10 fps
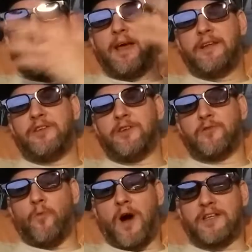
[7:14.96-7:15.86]
and
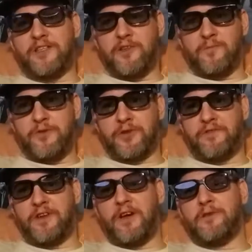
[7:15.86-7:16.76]
just watch these music
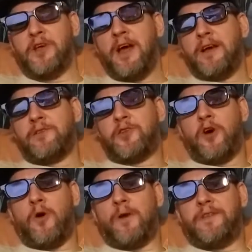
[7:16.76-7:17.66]
videos.
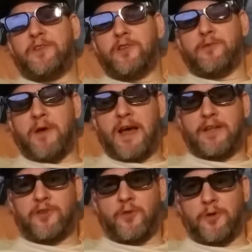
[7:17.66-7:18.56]
So this is my
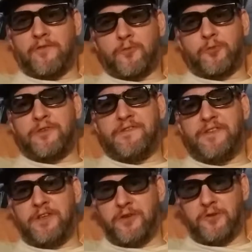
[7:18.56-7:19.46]
sort of
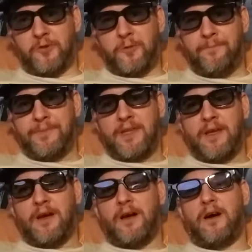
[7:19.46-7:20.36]
review
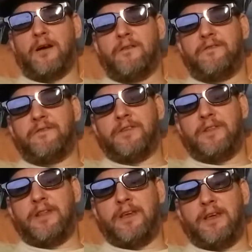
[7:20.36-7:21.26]
of
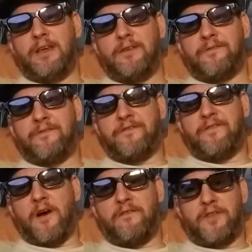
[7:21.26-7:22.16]
the
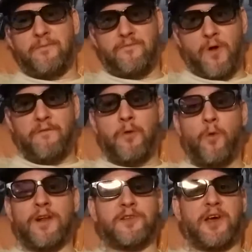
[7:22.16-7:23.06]

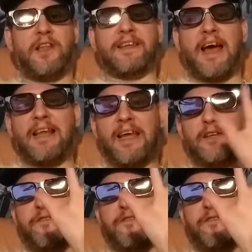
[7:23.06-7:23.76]
ones I liked. I liked